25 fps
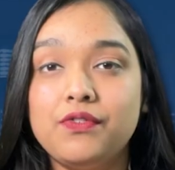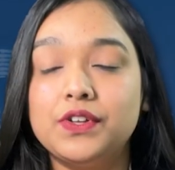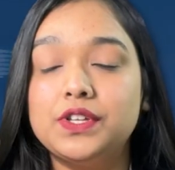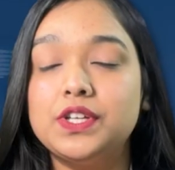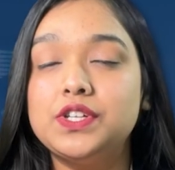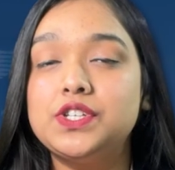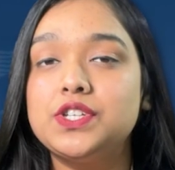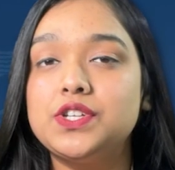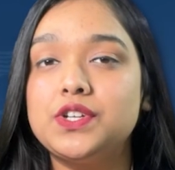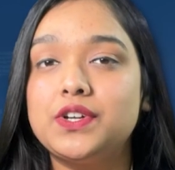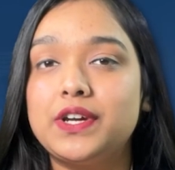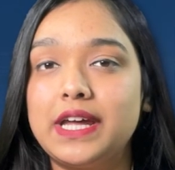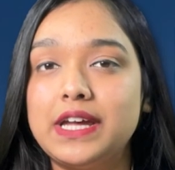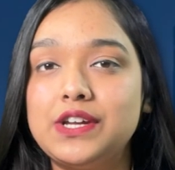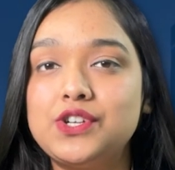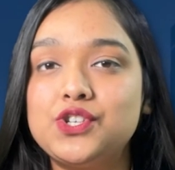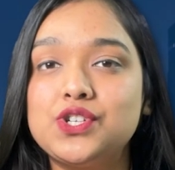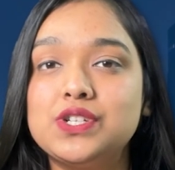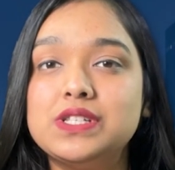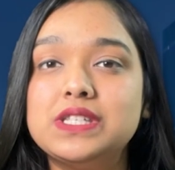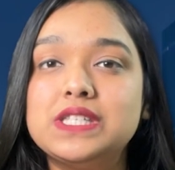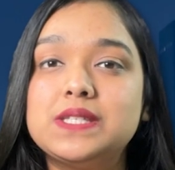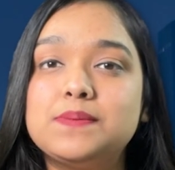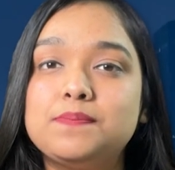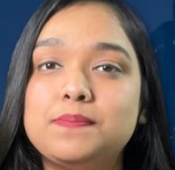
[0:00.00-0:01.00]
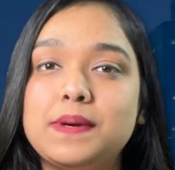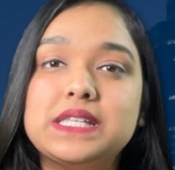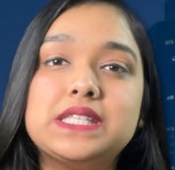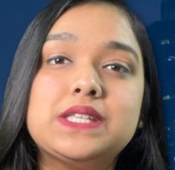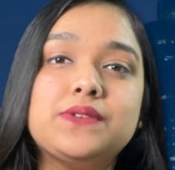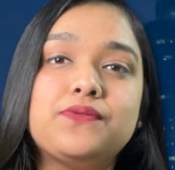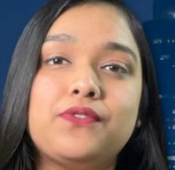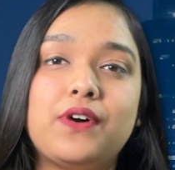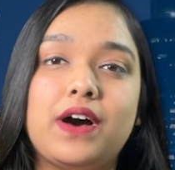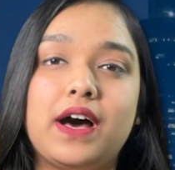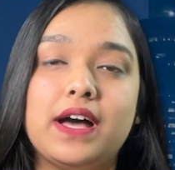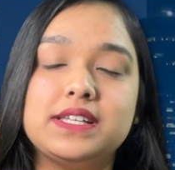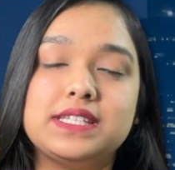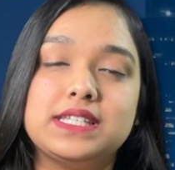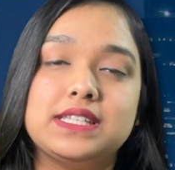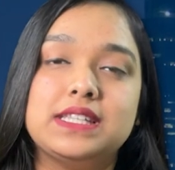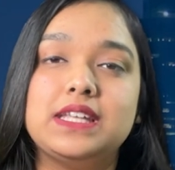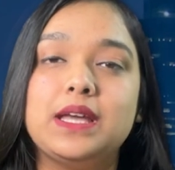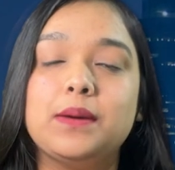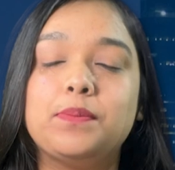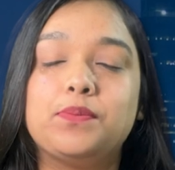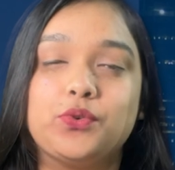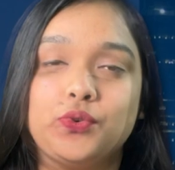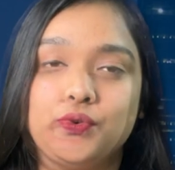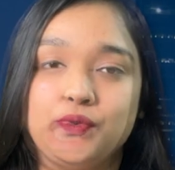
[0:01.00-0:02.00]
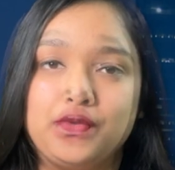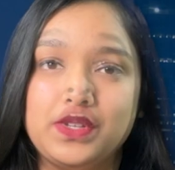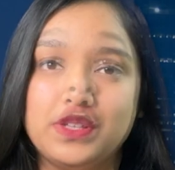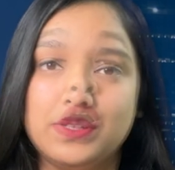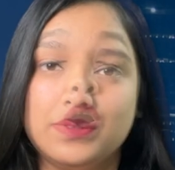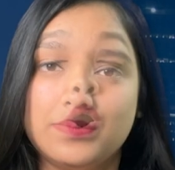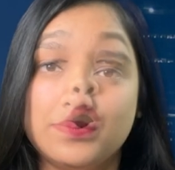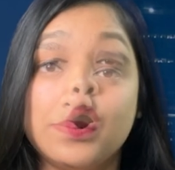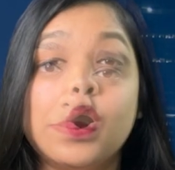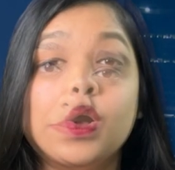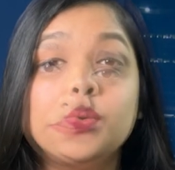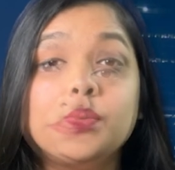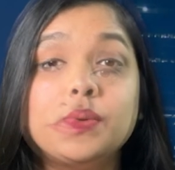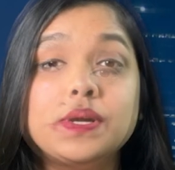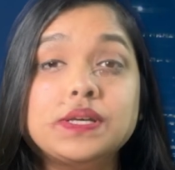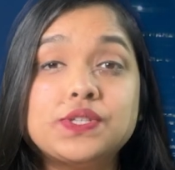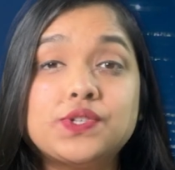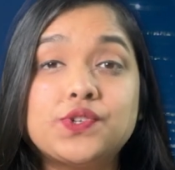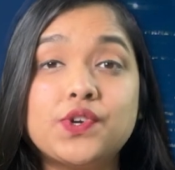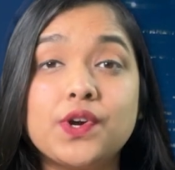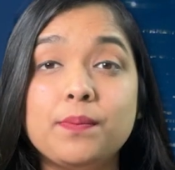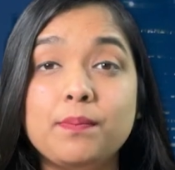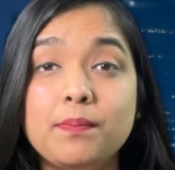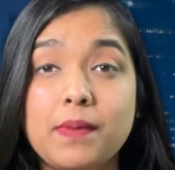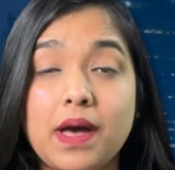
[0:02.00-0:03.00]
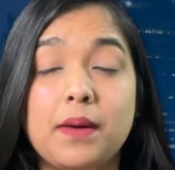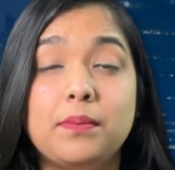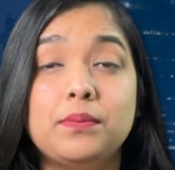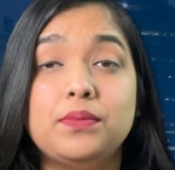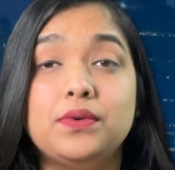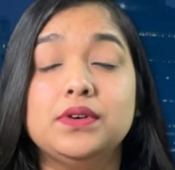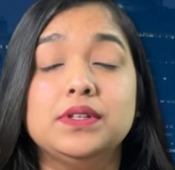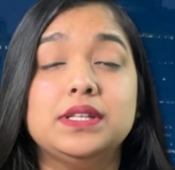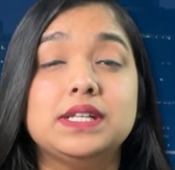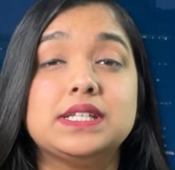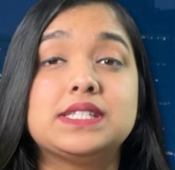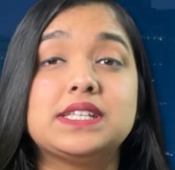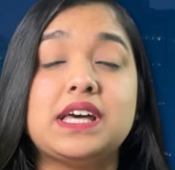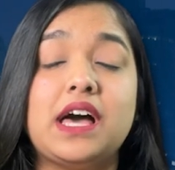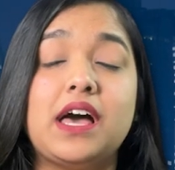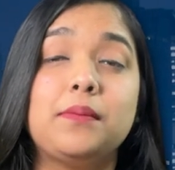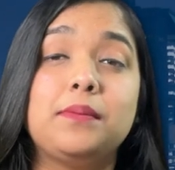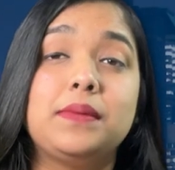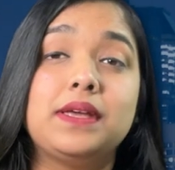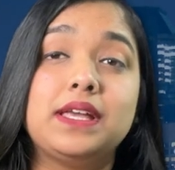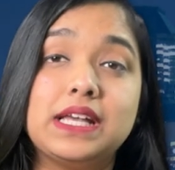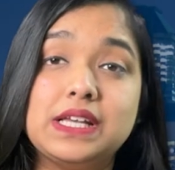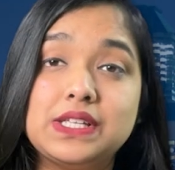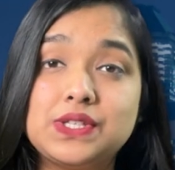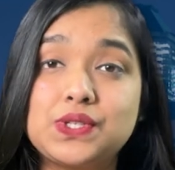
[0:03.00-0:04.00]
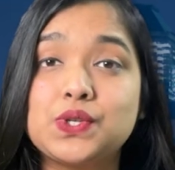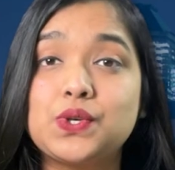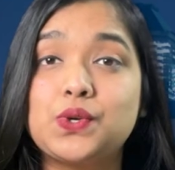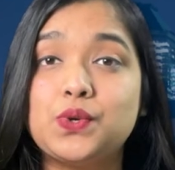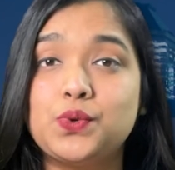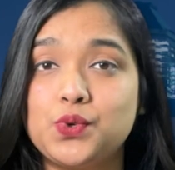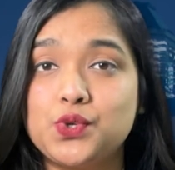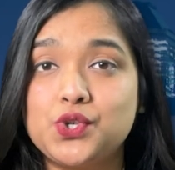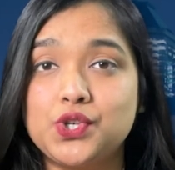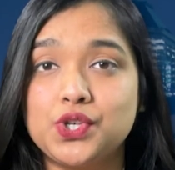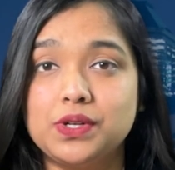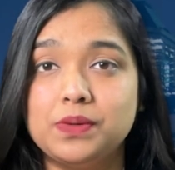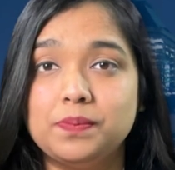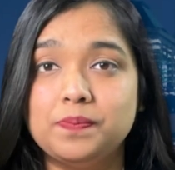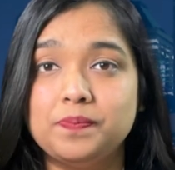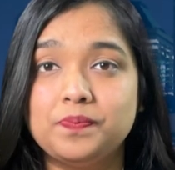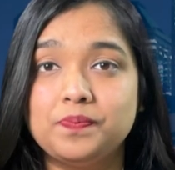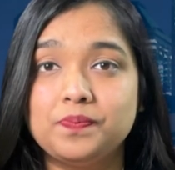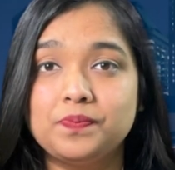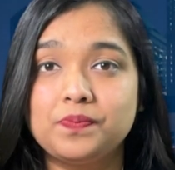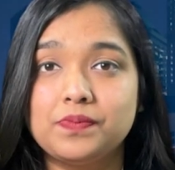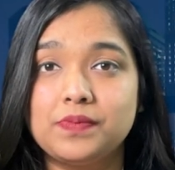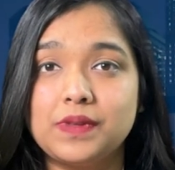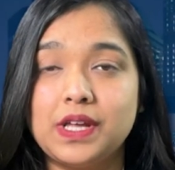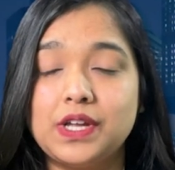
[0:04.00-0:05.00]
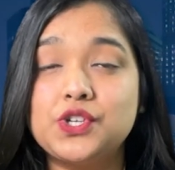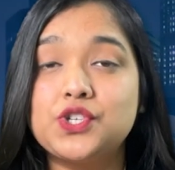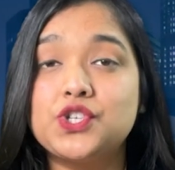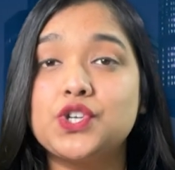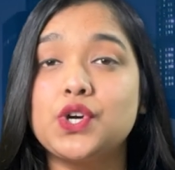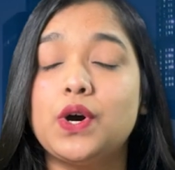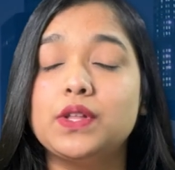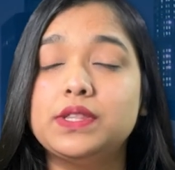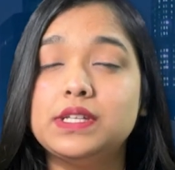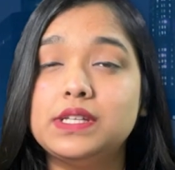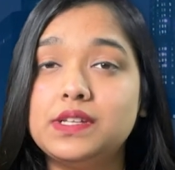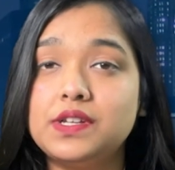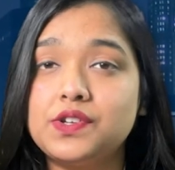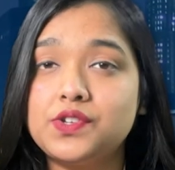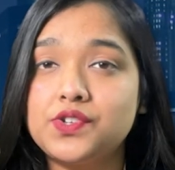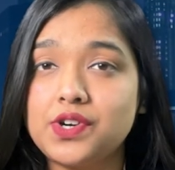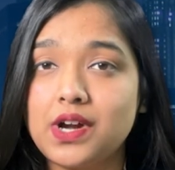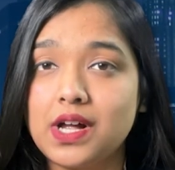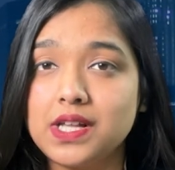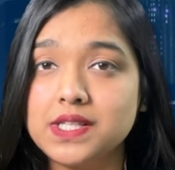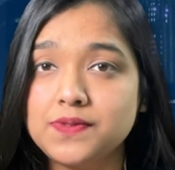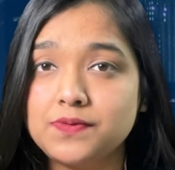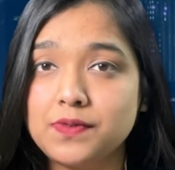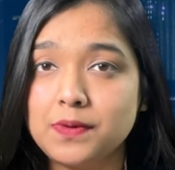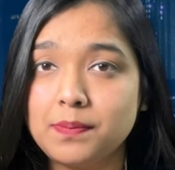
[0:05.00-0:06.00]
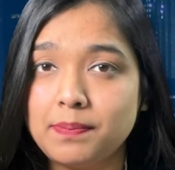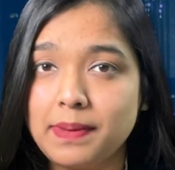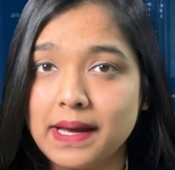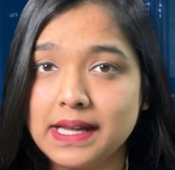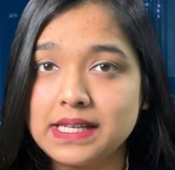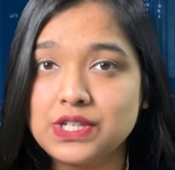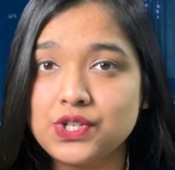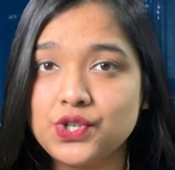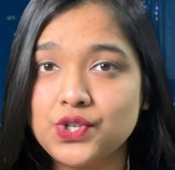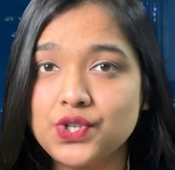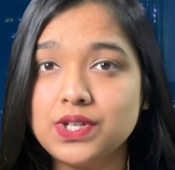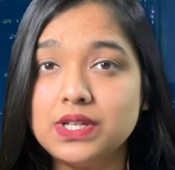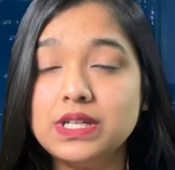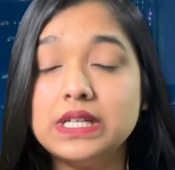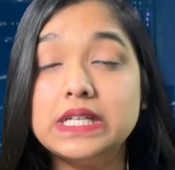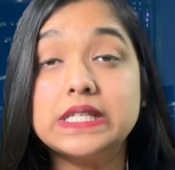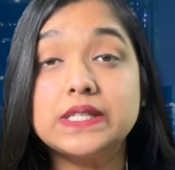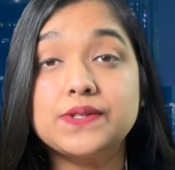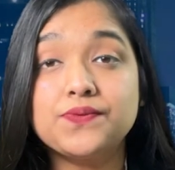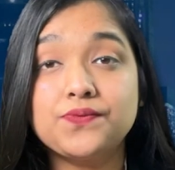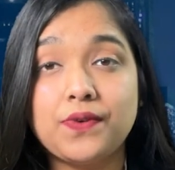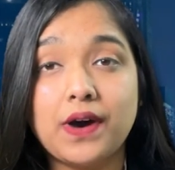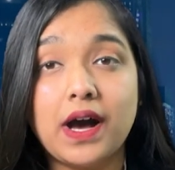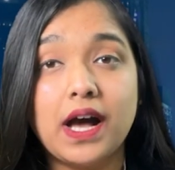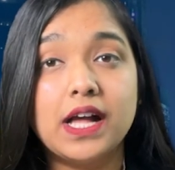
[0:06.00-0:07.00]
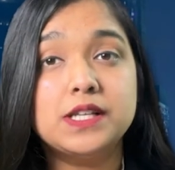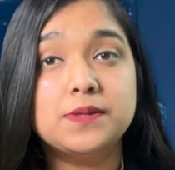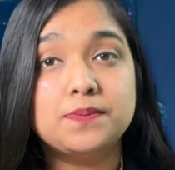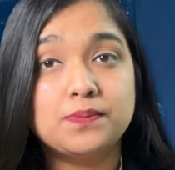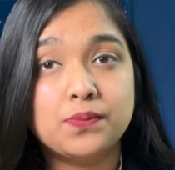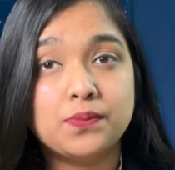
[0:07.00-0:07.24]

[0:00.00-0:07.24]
for the duration specified in the approval. Always remember the timing is crucial. Ensure that the transfer petition is filed